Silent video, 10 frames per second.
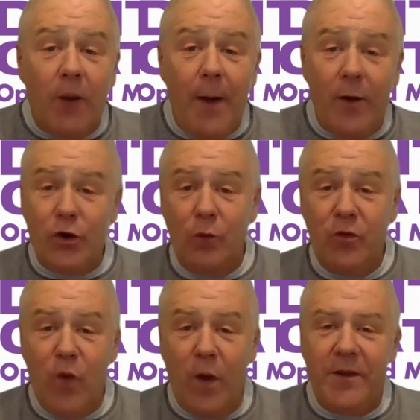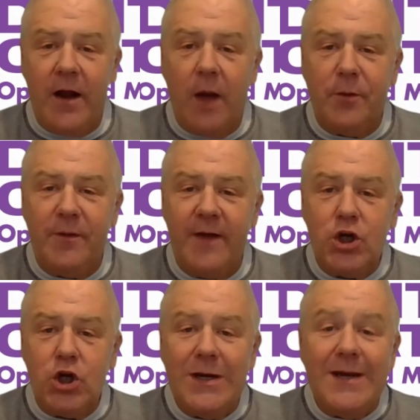about in terms of website
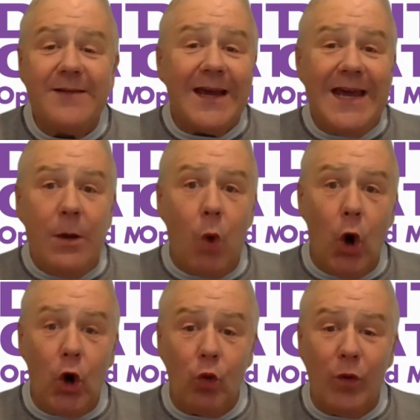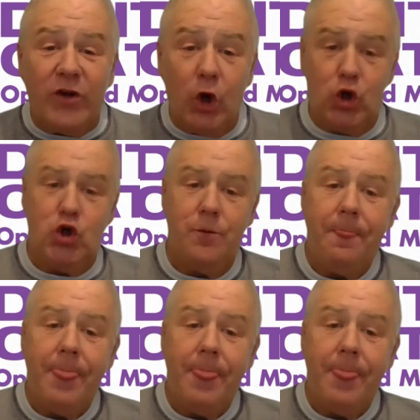optimization is keyword research.